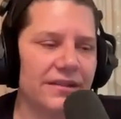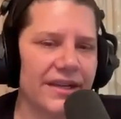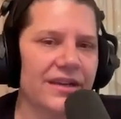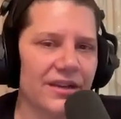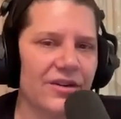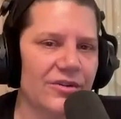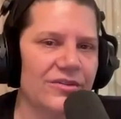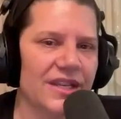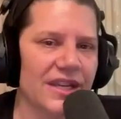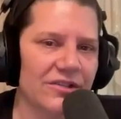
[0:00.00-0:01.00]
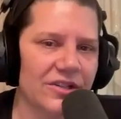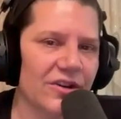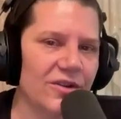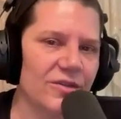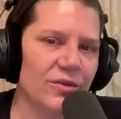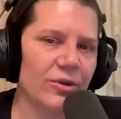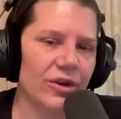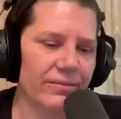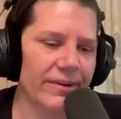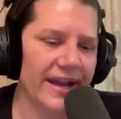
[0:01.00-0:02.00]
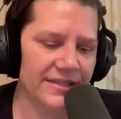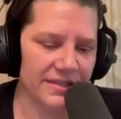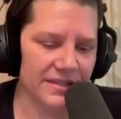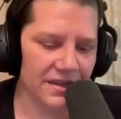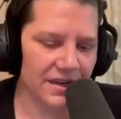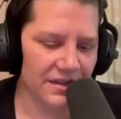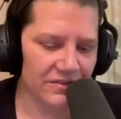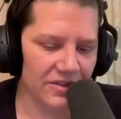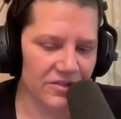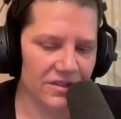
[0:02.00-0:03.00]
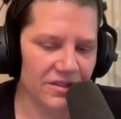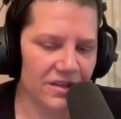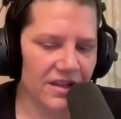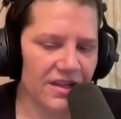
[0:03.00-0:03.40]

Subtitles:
light codes and returns with more capacity, not confusion,